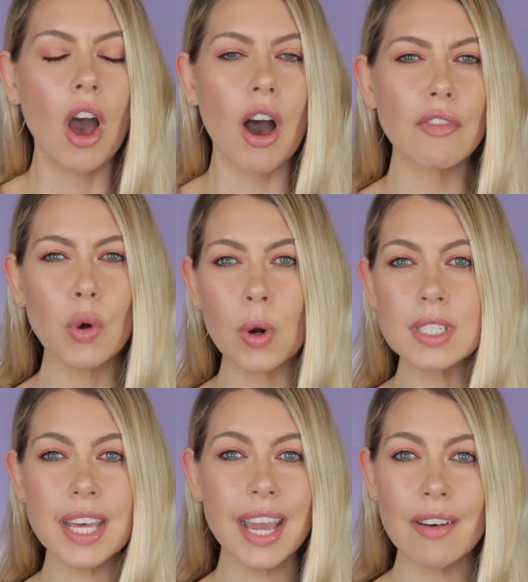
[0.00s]
Of
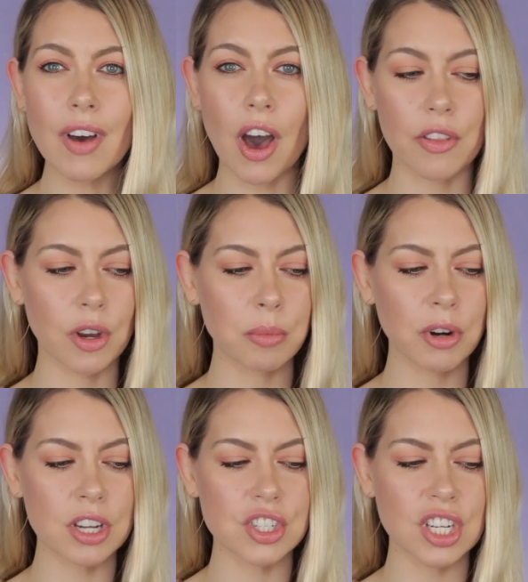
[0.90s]
course, I have other
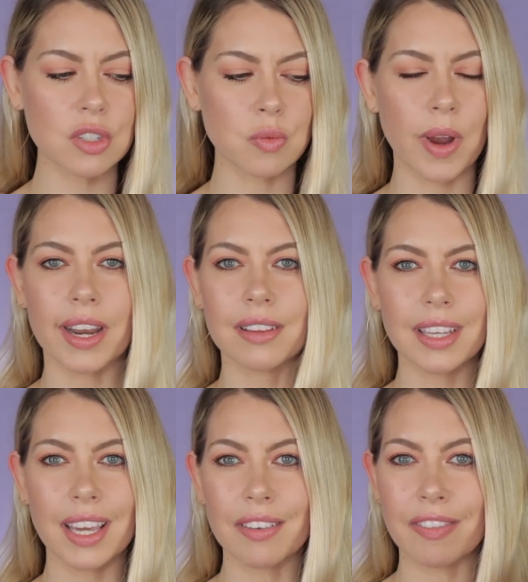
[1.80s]
brushes
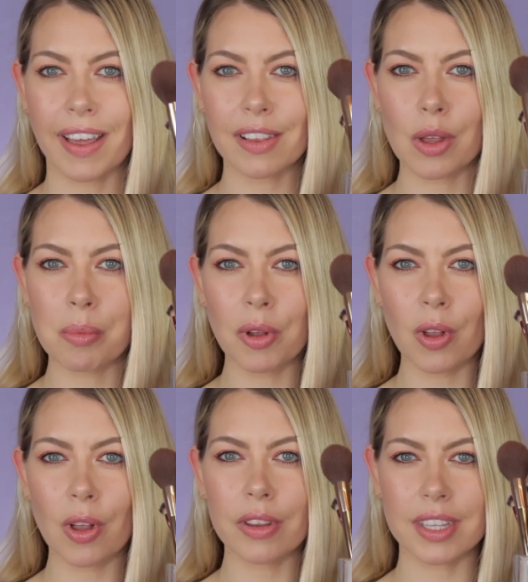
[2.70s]
readily available.